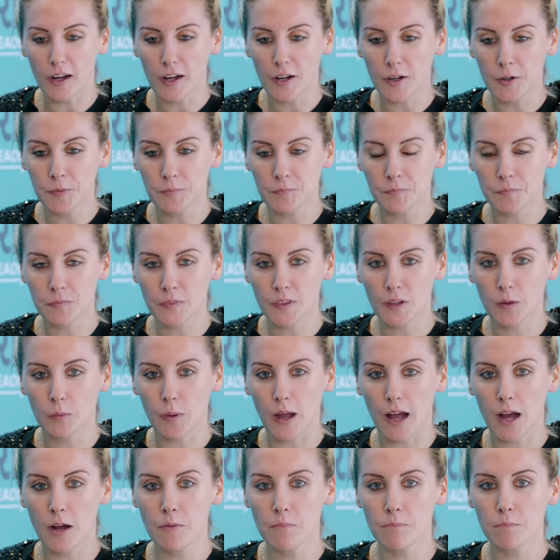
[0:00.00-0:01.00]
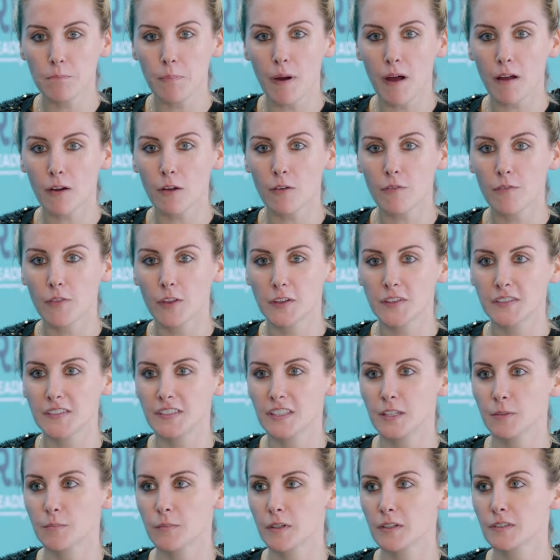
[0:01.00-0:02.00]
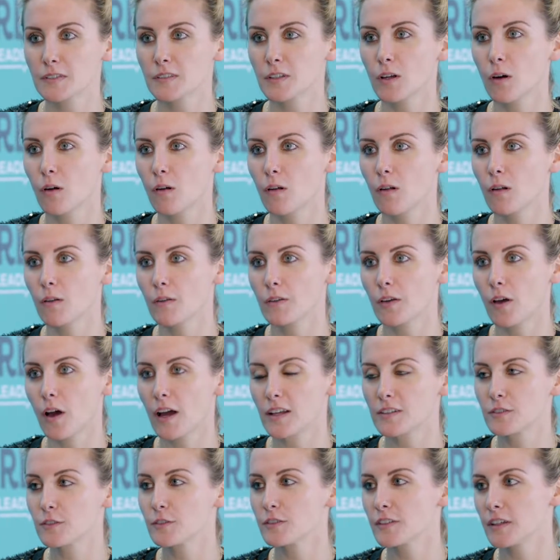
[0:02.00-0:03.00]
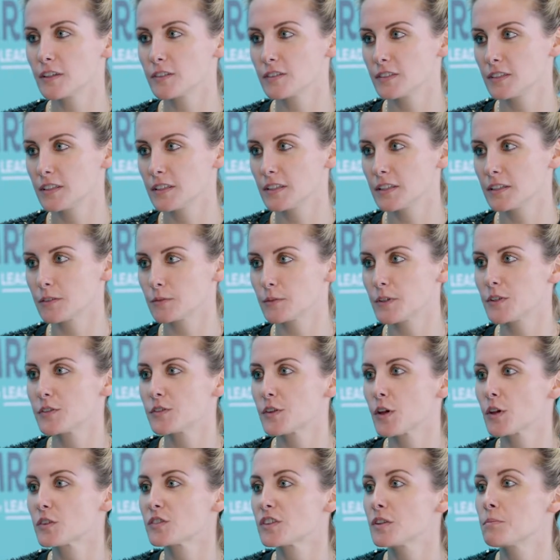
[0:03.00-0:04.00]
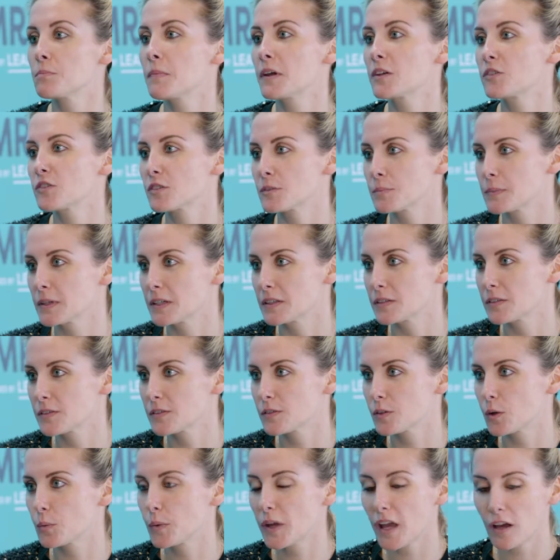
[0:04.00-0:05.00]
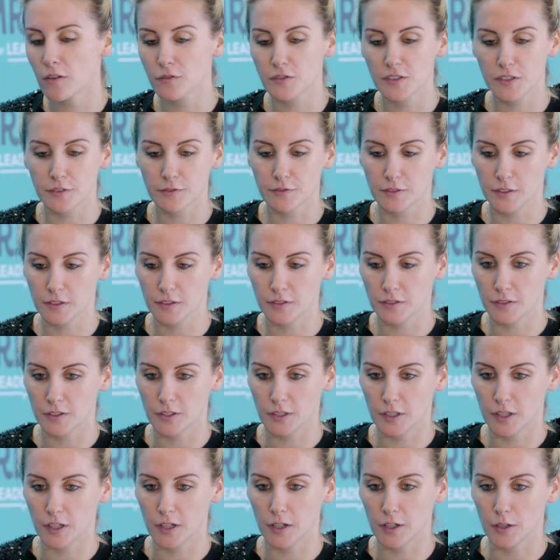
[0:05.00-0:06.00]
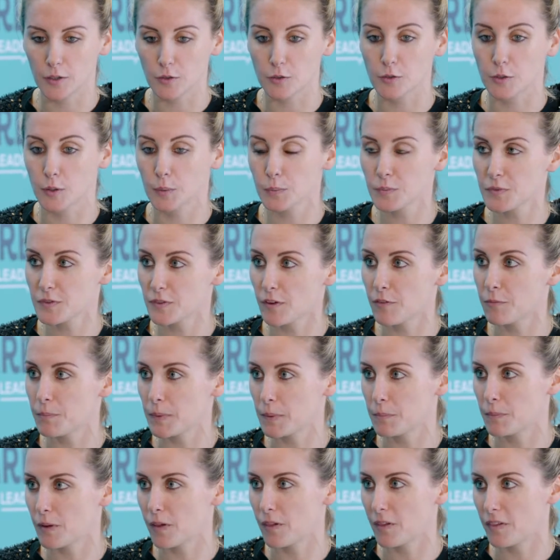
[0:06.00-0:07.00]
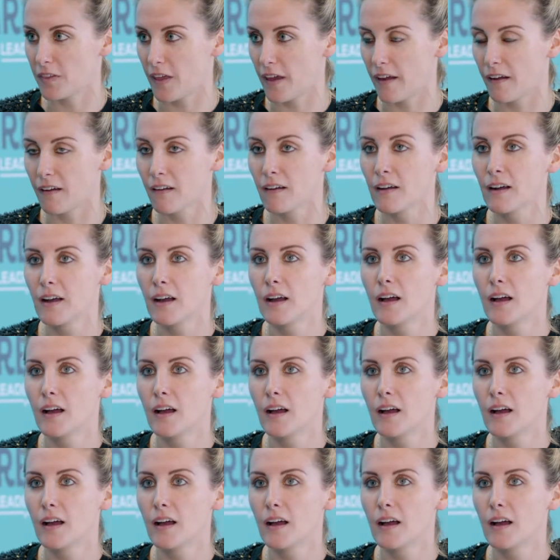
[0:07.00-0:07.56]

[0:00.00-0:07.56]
I'm part of the team that is called Advertising Research and Measurement. So we have different groups of people there.